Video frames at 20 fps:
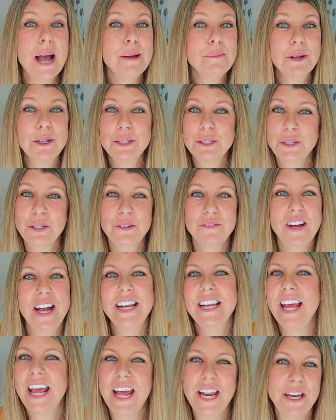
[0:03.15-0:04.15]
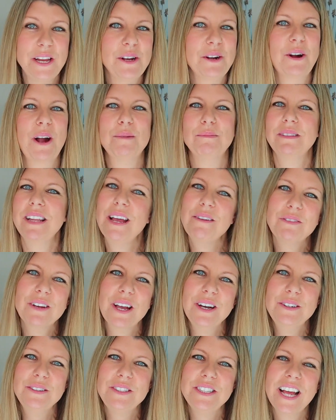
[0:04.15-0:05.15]
I'm your certified Enneagram life
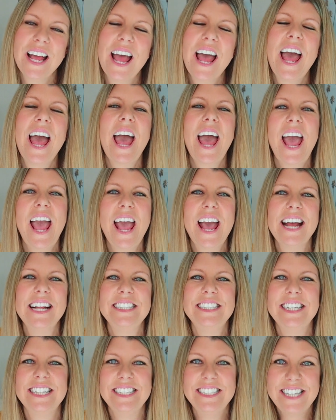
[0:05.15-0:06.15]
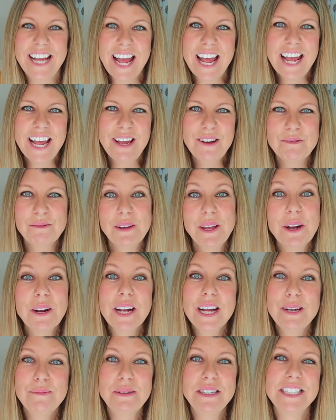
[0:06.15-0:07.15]
coach, and today we are
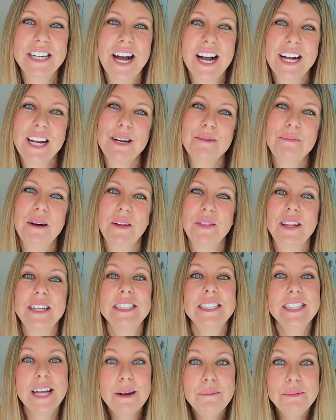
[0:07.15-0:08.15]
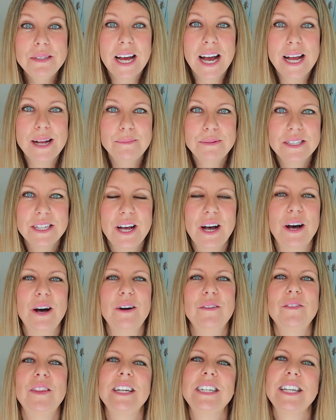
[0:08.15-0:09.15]
going to be talking about the subtypes
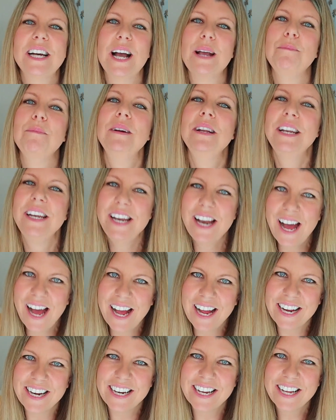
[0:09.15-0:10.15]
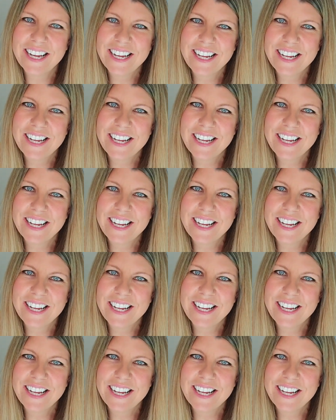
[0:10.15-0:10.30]
of the type 9.